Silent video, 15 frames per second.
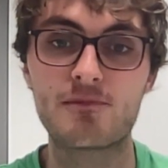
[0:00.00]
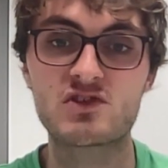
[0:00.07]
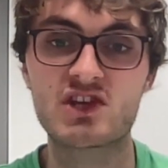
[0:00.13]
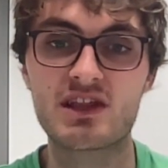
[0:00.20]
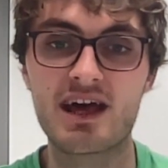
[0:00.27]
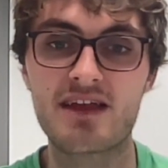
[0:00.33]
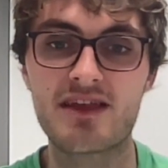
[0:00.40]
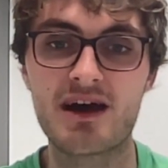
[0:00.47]

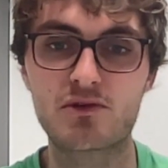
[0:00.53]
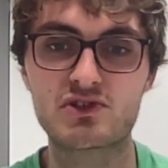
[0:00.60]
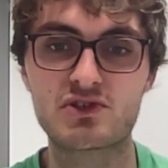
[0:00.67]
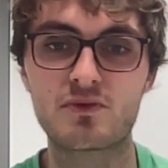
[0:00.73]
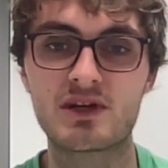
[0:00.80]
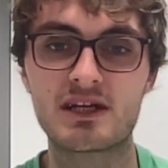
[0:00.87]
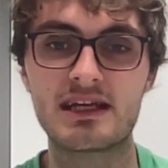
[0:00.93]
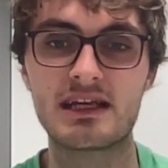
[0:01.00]
So that was a
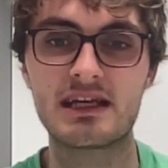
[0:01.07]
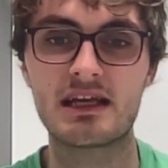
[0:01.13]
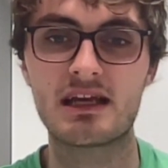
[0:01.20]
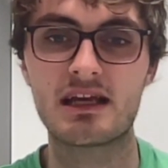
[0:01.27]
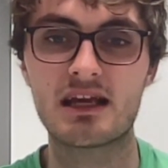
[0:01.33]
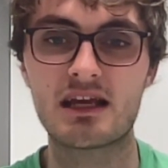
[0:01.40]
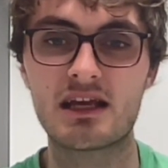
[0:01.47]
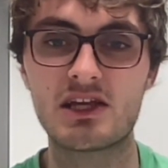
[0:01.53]
really
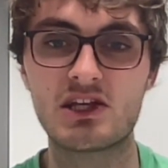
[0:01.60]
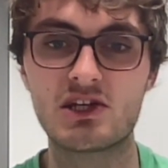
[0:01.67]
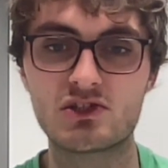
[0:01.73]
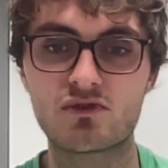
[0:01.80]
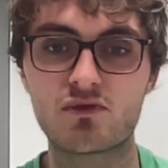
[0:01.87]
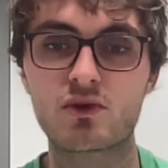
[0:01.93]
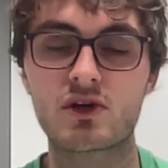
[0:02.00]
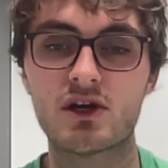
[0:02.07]

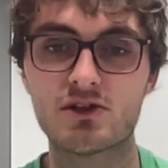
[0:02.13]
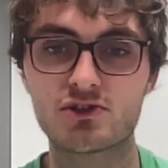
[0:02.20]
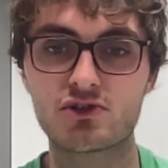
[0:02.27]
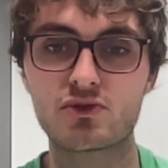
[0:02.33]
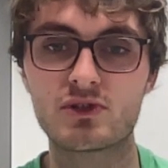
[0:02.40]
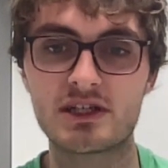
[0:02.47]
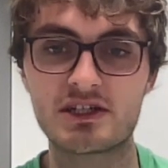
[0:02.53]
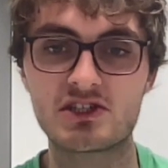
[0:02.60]
useful
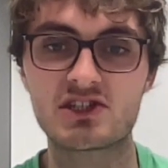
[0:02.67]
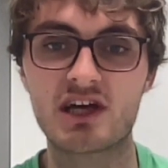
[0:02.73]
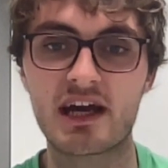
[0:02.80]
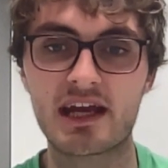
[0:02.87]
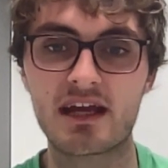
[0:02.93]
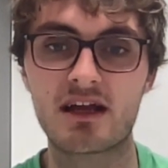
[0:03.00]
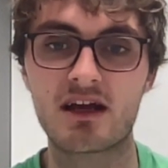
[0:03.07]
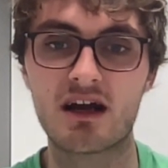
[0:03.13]
cultural
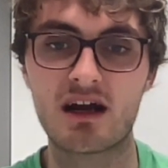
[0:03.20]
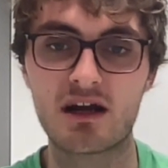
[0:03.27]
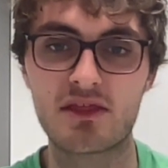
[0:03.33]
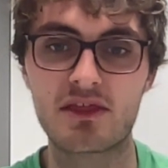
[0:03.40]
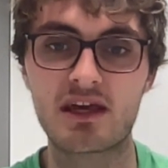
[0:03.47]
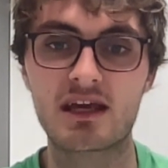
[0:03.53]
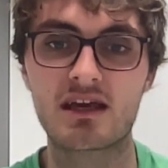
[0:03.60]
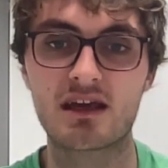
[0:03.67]
insight, I
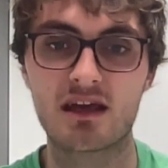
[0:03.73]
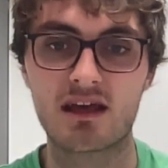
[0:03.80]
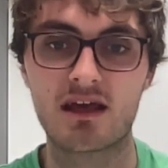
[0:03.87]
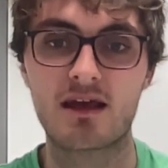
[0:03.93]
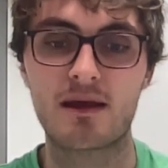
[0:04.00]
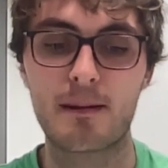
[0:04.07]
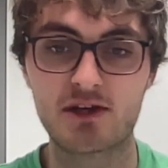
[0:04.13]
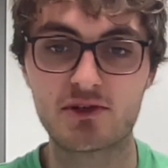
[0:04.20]
think.
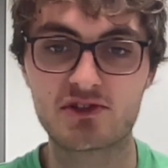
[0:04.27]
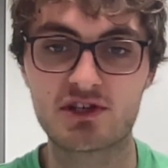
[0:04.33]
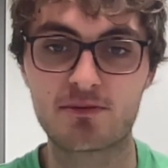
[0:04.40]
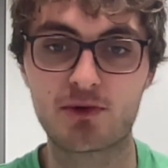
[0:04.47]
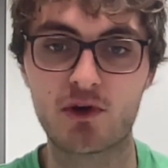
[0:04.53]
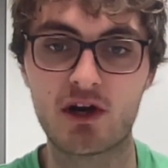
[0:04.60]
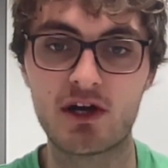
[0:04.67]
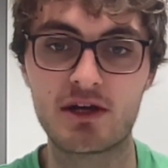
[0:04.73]
I also
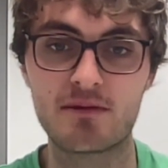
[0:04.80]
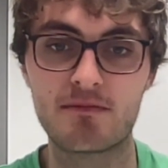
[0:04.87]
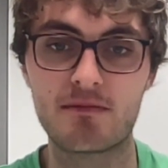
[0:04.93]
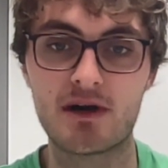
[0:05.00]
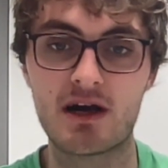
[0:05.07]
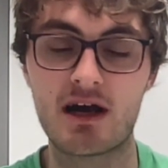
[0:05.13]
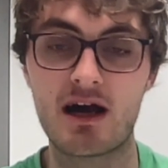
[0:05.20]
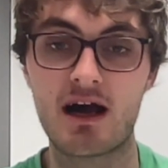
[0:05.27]
brought
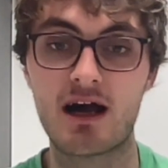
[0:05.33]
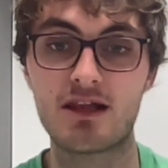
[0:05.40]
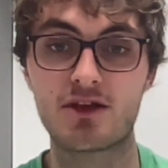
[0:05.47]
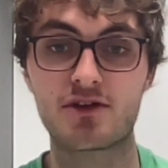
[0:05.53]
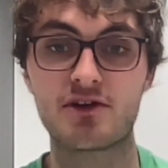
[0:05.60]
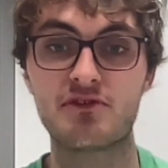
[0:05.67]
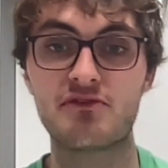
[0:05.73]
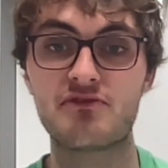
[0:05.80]
home a
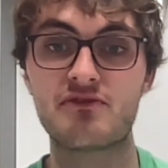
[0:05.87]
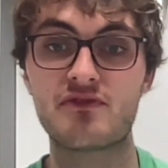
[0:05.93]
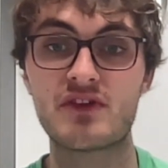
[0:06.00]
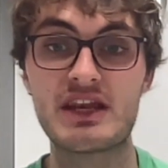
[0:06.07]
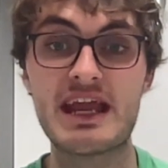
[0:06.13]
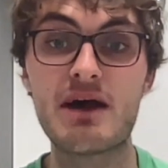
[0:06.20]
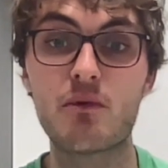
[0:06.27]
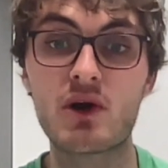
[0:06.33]
lot of
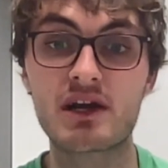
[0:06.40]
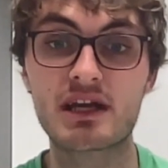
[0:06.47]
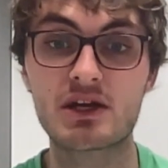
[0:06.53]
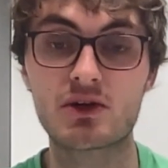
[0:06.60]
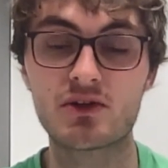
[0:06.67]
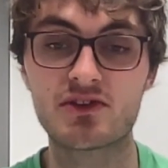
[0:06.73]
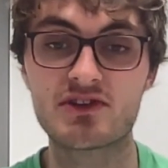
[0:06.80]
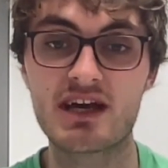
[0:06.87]

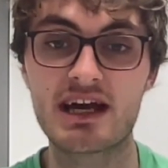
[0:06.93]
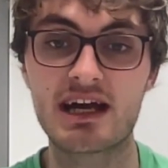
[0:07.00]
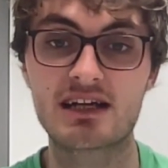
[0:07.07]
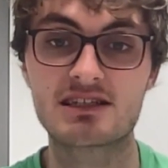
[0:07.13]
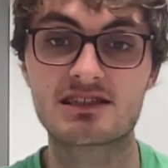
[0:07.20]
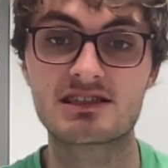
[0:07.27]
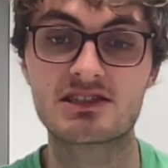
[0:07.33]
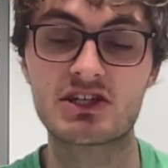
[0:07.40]
networking
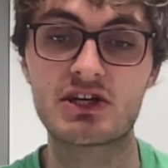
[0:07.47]
contacts,